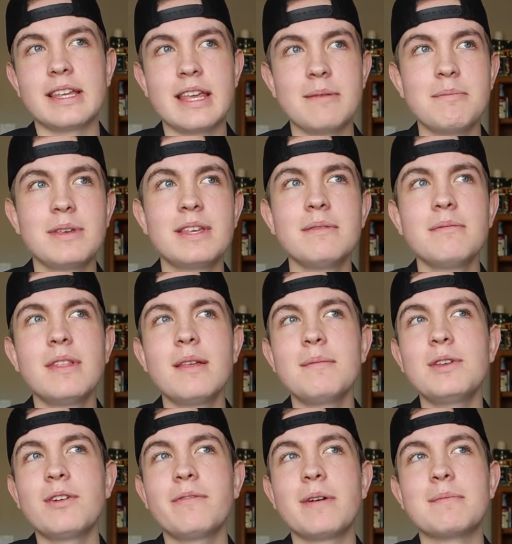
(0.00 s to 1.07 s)
let
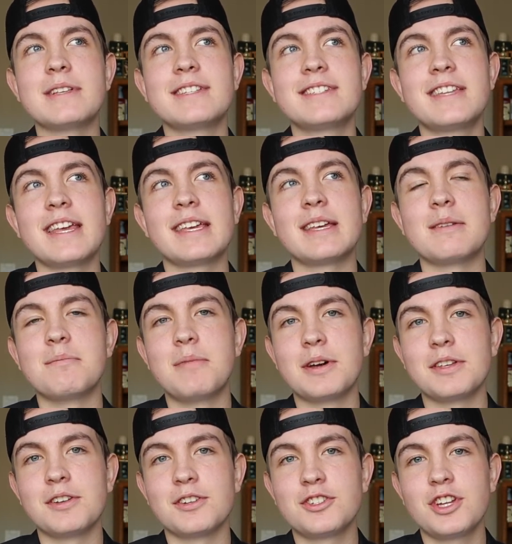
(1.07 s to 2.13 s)
me know if I'm mistaken,
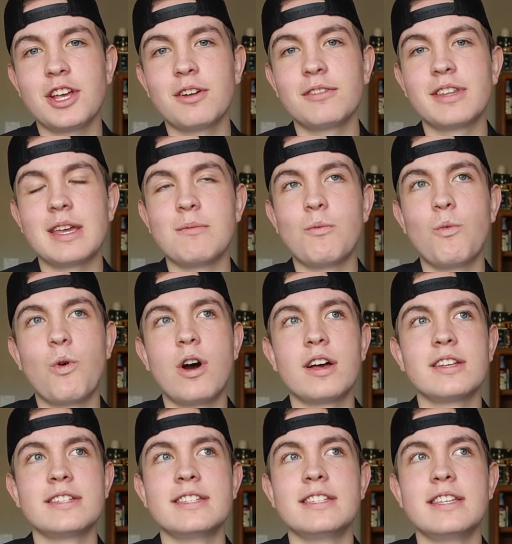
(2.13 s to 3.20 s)
but your channel name
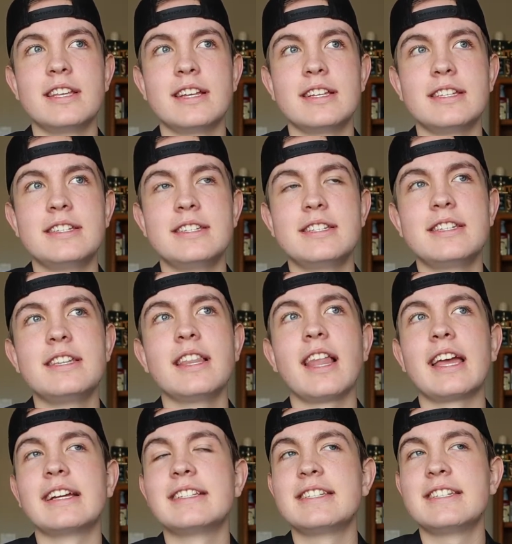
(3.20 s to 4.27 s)
was
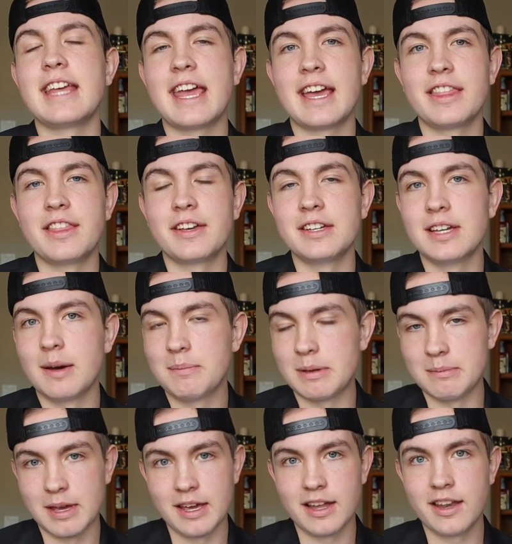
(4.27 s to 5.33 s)
like Dan the
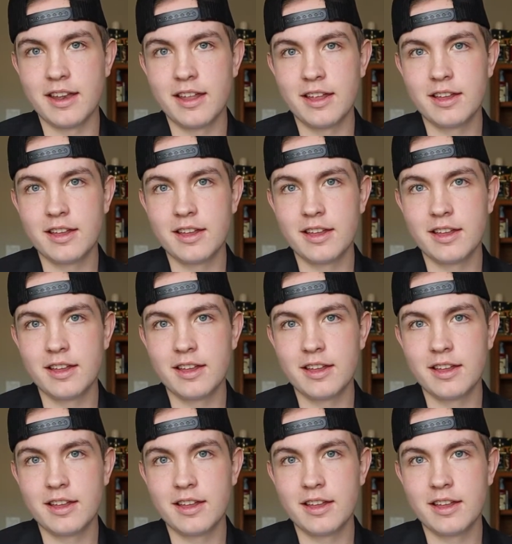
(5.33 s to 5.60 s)
Guppy Man.